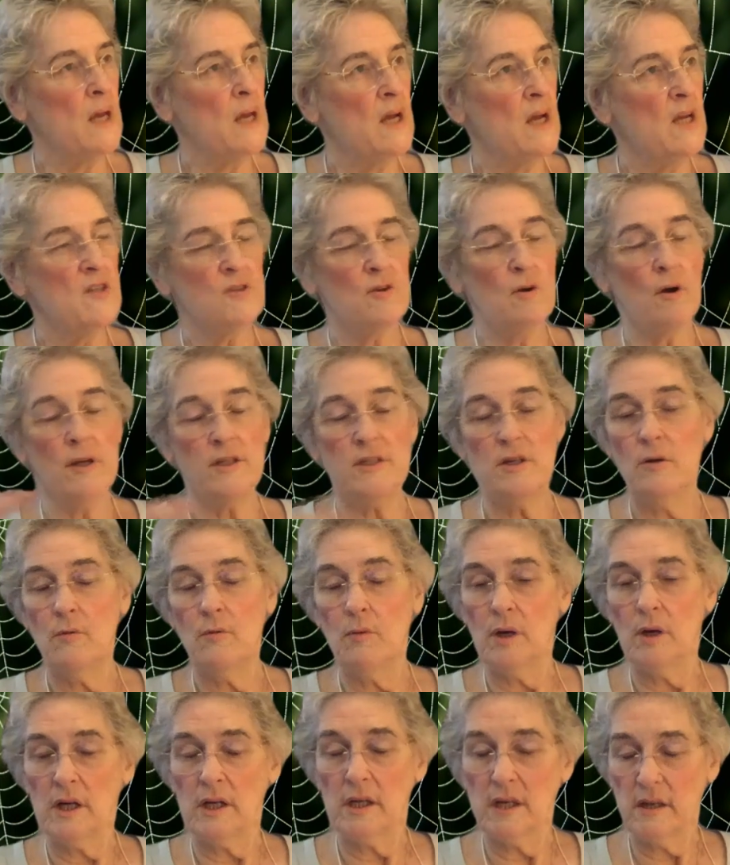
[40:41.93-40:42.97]
So I don't
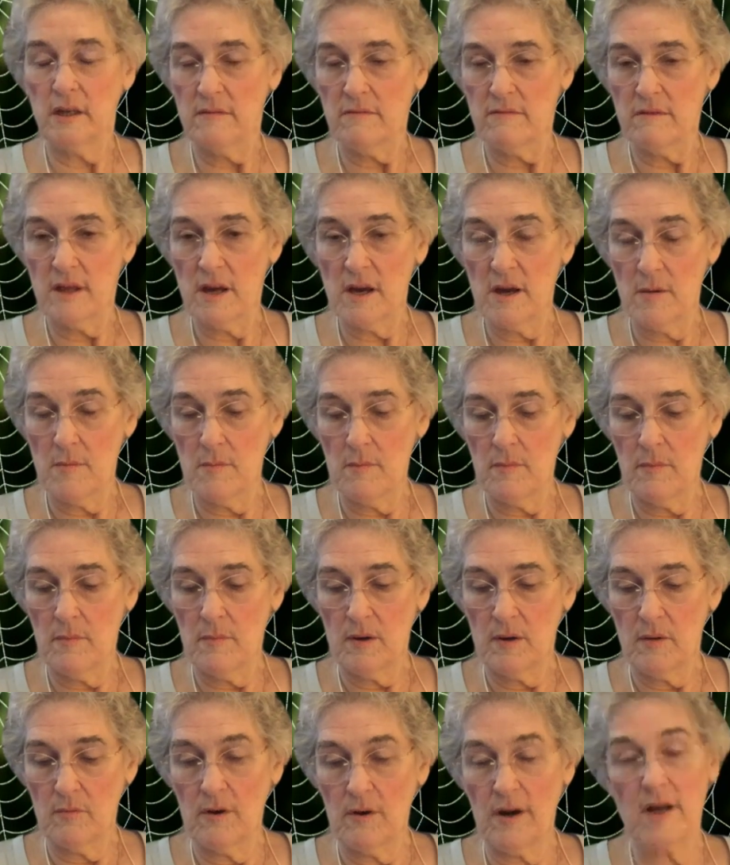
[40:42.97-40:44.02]
want to give them
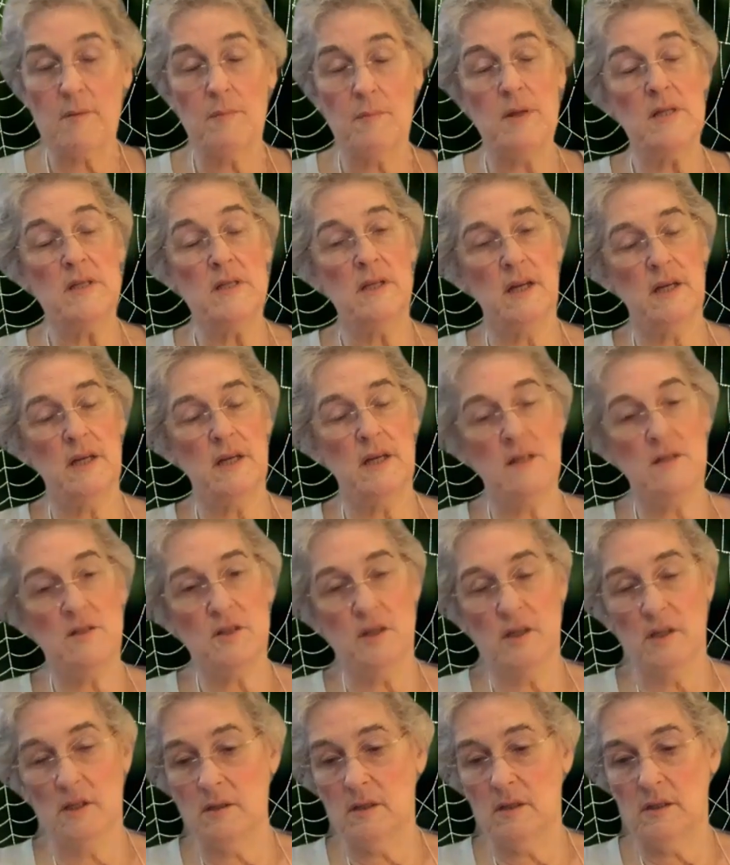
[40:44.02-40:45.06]
a
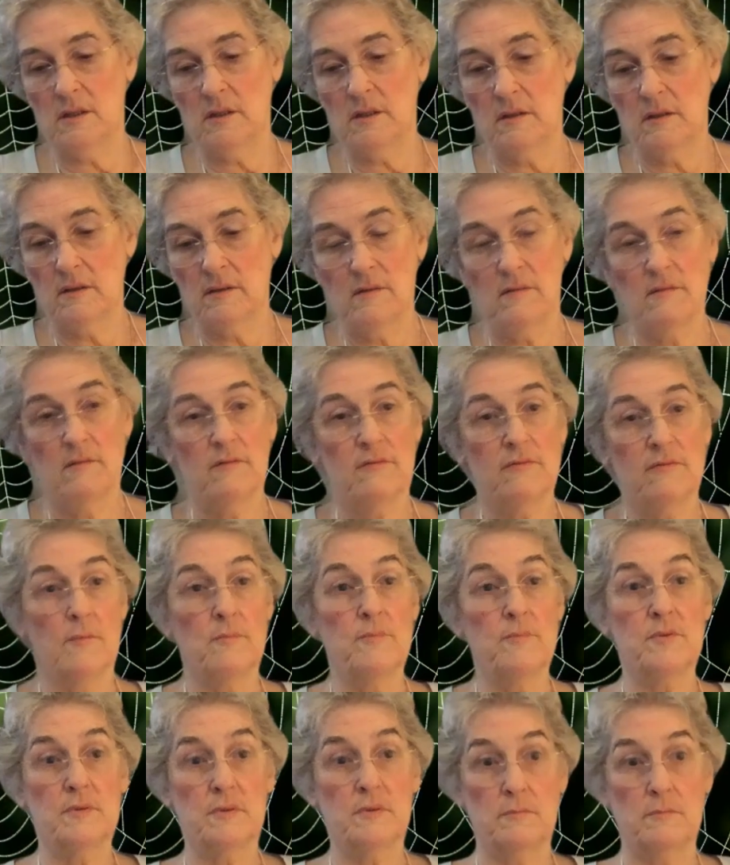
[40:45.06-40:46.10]
recommendation from
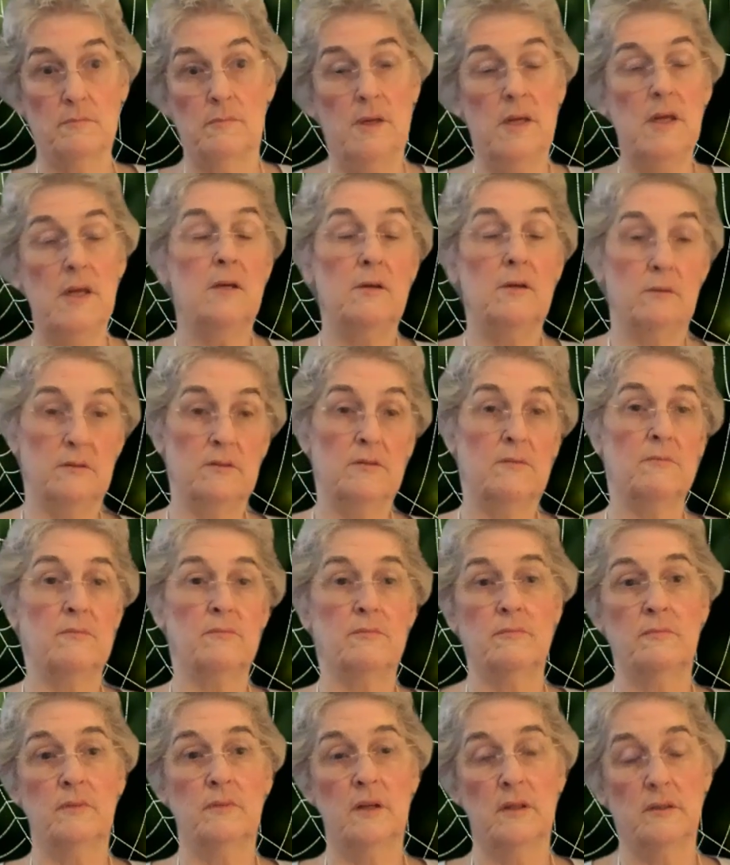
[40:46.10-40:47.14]
me, who's
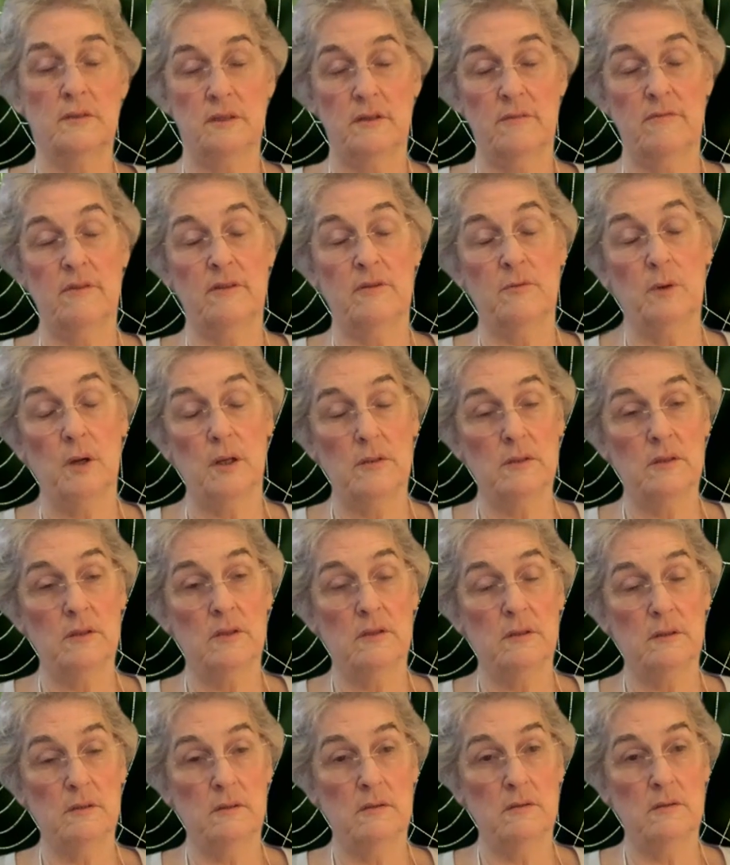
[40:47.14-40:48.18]
relatively well
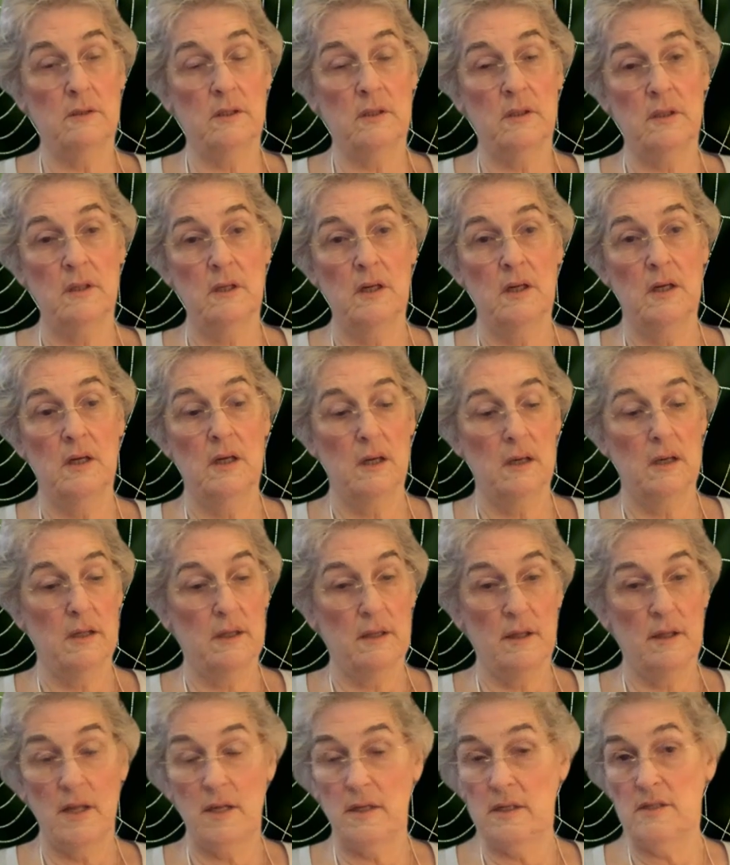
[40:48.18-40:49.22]
known,
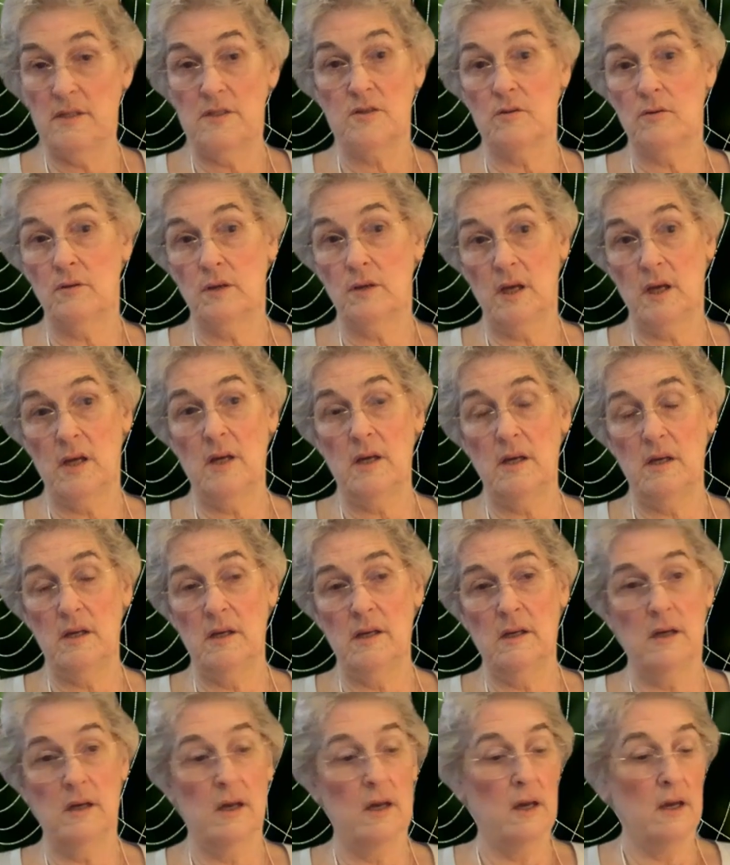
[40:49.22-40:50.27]
that it's
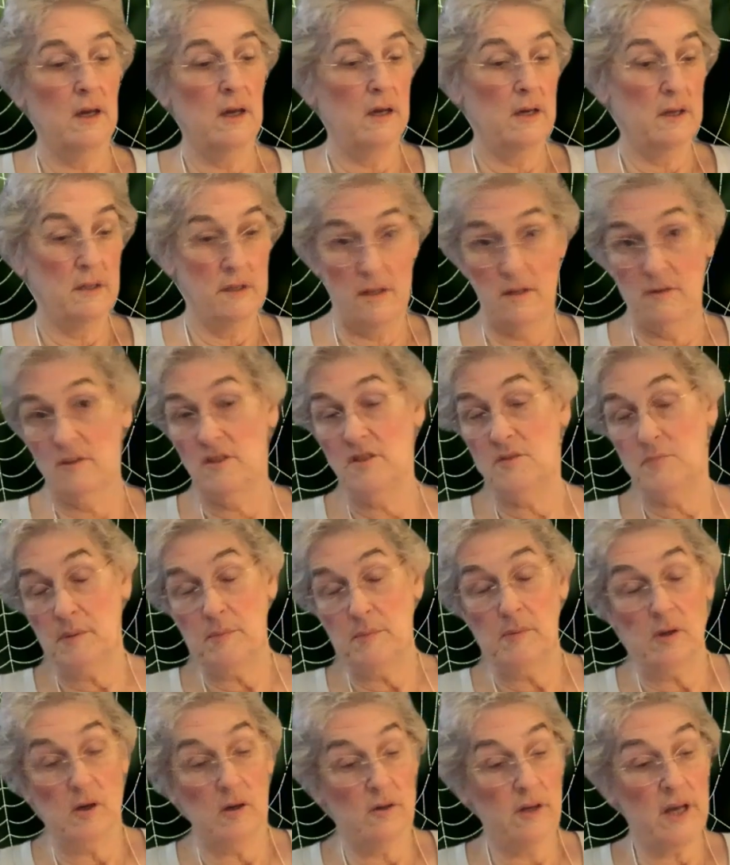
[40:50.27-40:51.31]
okay, that these
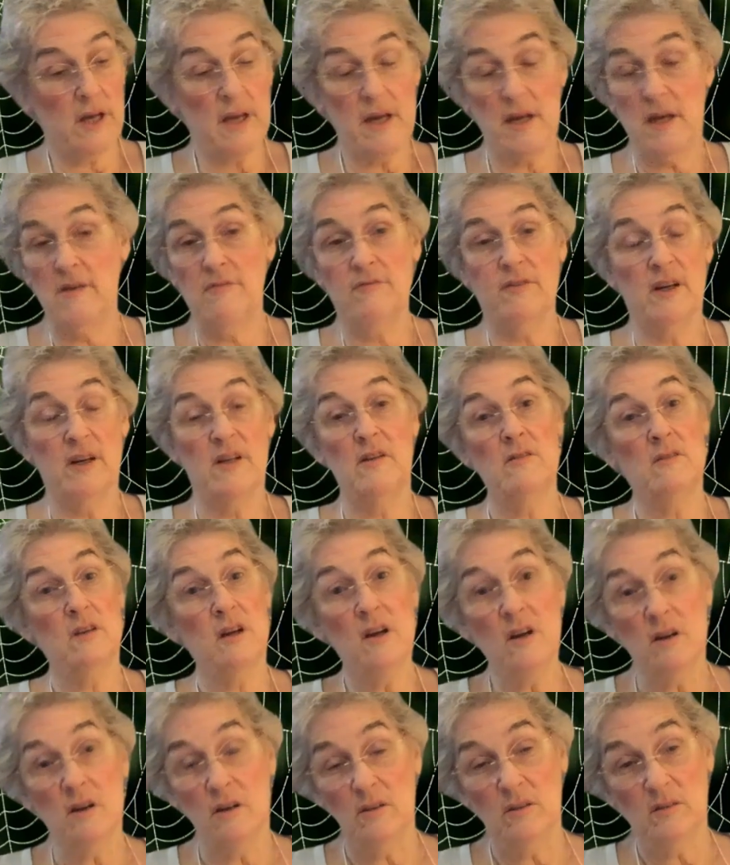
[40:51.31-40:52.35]
people are okay, if I don't
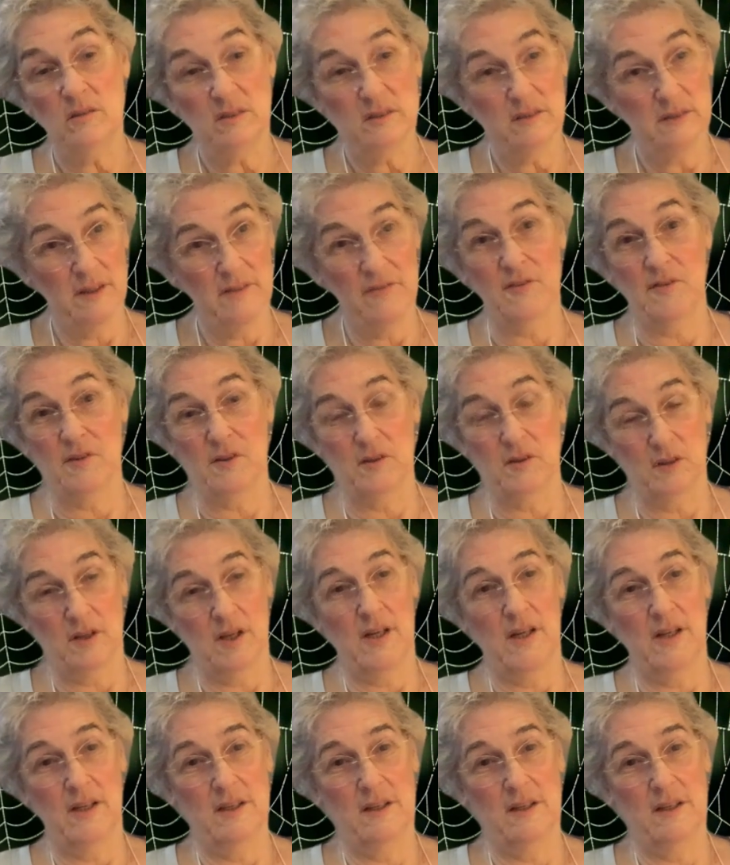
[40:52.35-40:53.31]
know if they're okay,